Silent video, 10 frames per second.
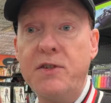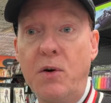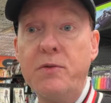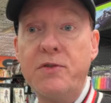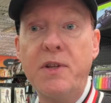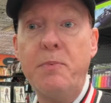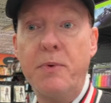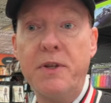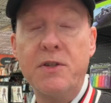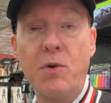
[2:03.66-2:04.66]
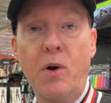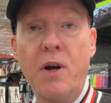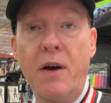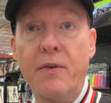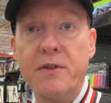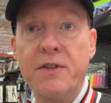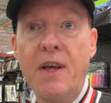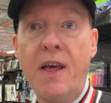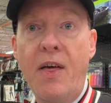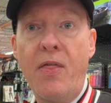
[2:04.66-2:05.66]
don't sleep on these door covers.
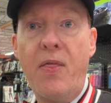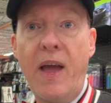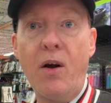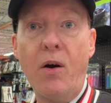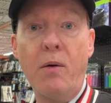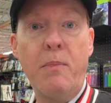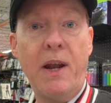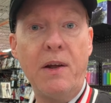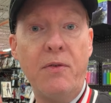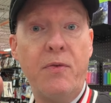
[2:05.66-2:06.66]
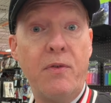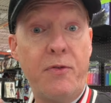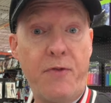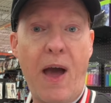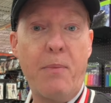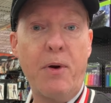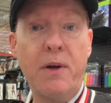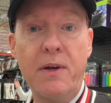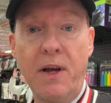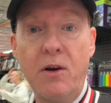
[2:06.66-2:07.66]
They are made of fabric
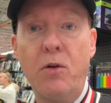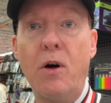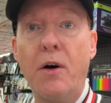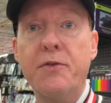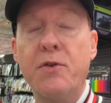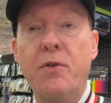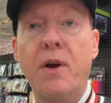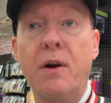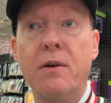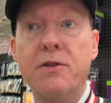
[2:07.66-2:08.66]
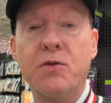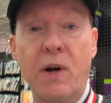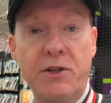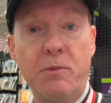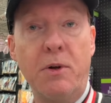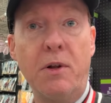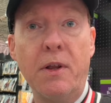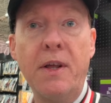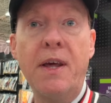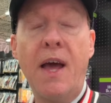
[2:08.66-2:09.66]
and cloth, so they're
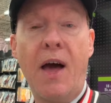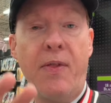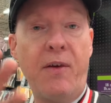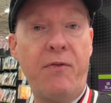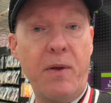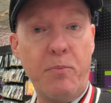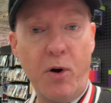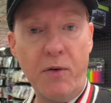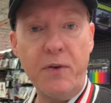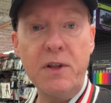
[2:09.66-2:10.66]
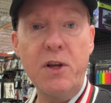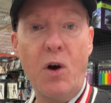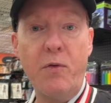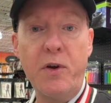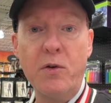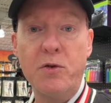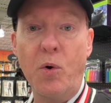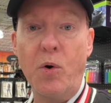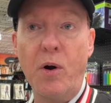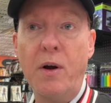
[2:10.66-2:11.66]
stretchable, and they fit perfectly over your
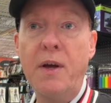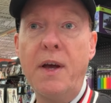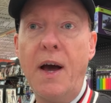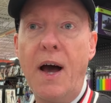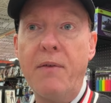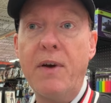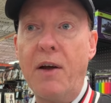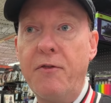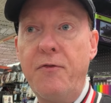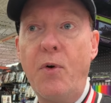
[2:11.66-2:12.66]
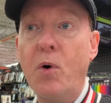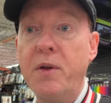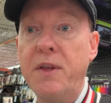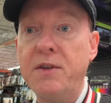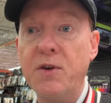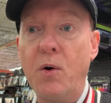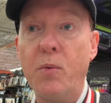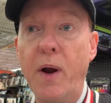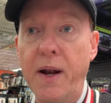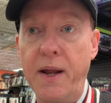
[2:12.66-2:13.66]
door. I've got four of these
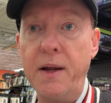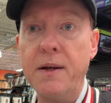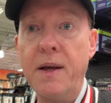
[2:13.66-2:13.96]
already,